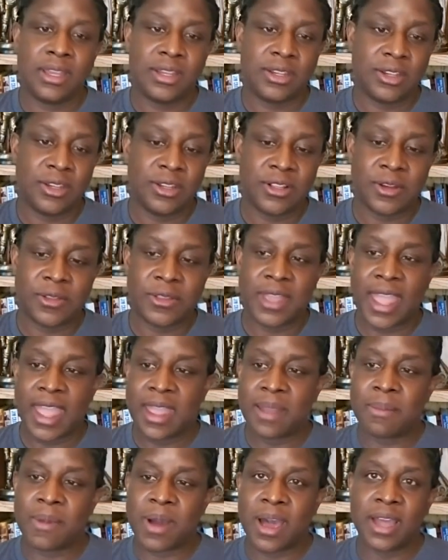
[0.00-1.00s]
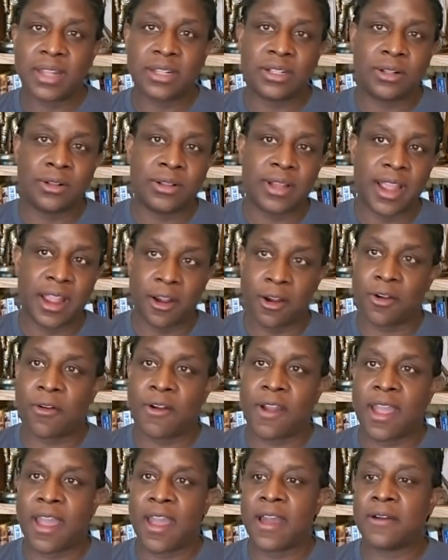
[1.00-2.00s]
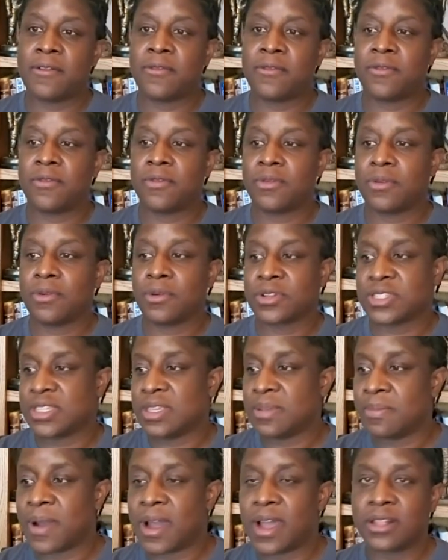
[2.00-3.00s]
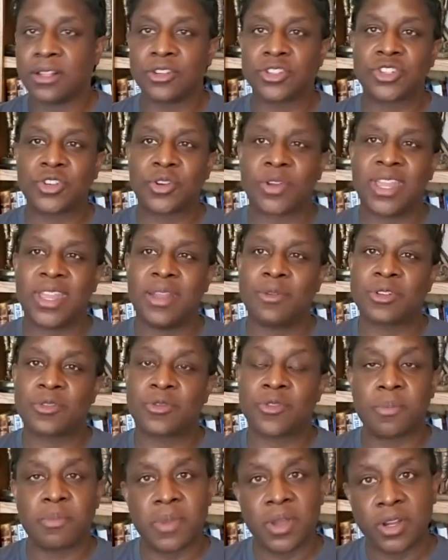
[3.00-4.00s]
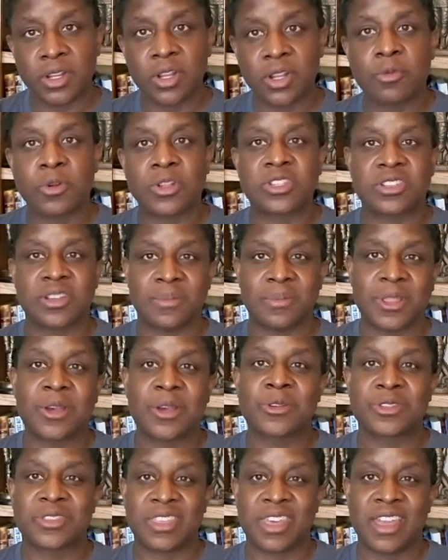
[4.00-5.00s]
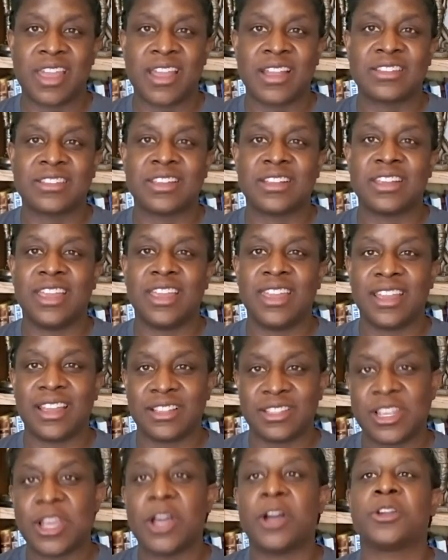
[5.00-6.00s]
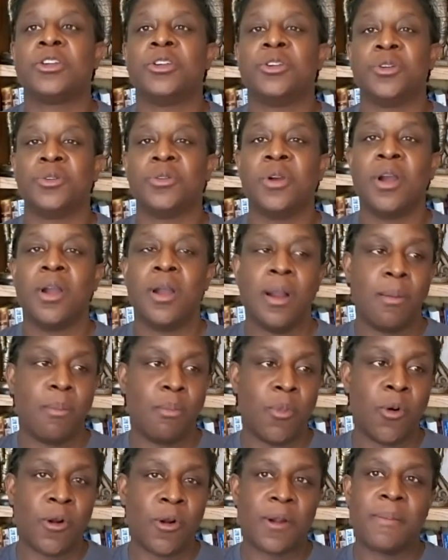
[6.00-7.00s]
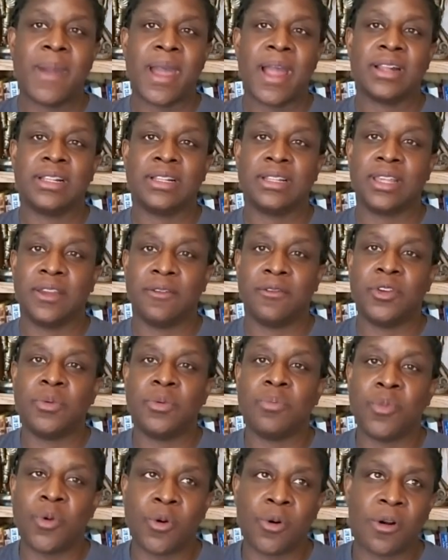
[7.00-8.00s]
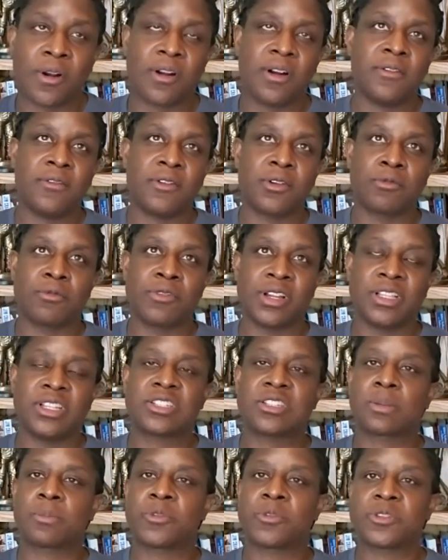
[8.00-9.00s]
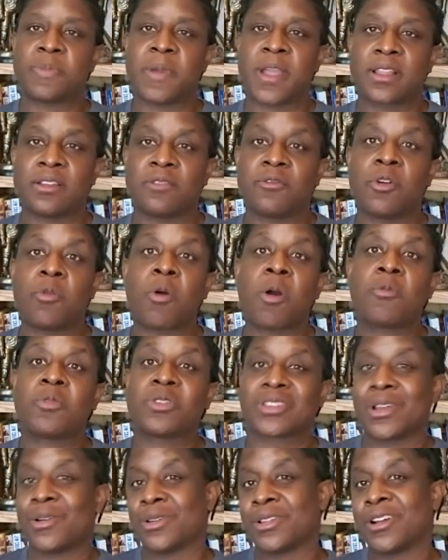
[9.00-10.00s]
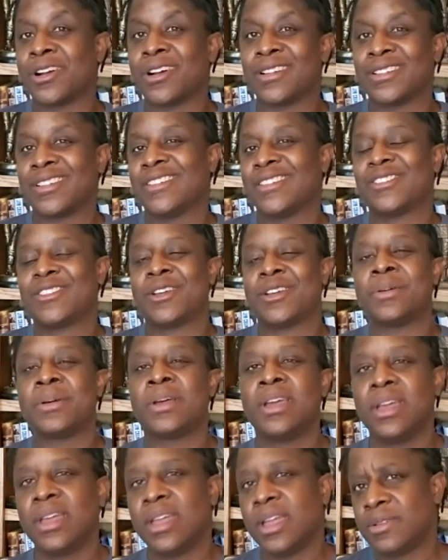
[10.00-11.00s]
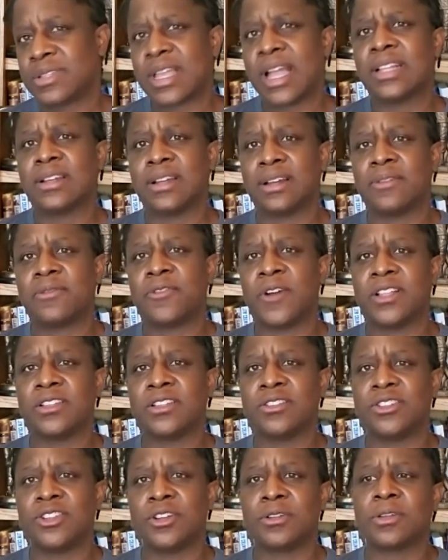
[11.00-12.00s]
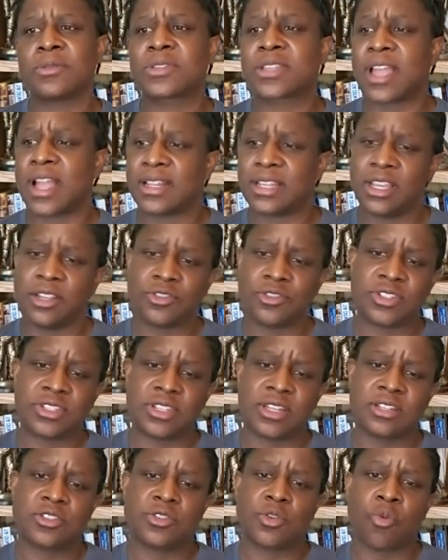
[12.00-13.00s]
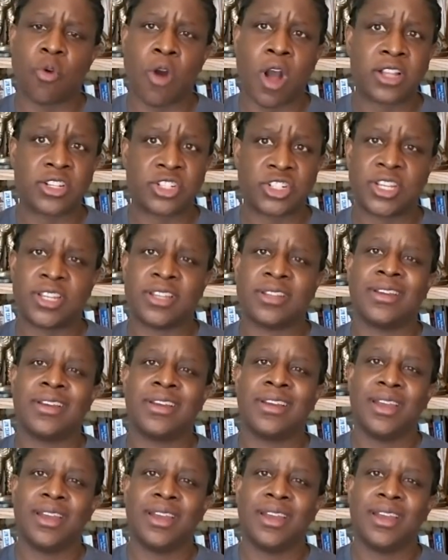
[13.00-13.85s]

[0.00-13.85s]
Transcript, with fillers: you know, the A model aircraft or C model. So he was familiar with some of those things and he could tell you more about it and give you more of a realistic perspective of what was going on. So it was kind of fun to do and it was kind of interesting to watch it